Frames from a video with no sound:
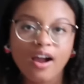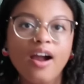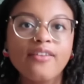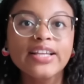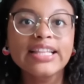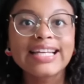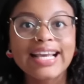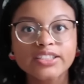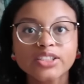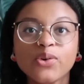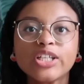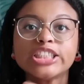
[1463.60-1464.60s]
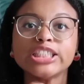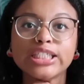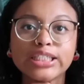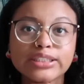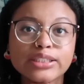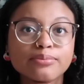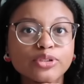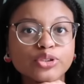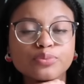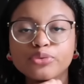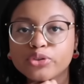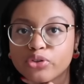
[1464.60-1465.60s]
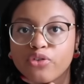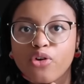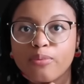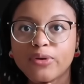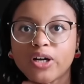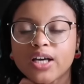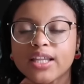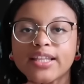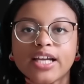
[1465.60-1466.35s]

Alright, the next question is the most beautiful book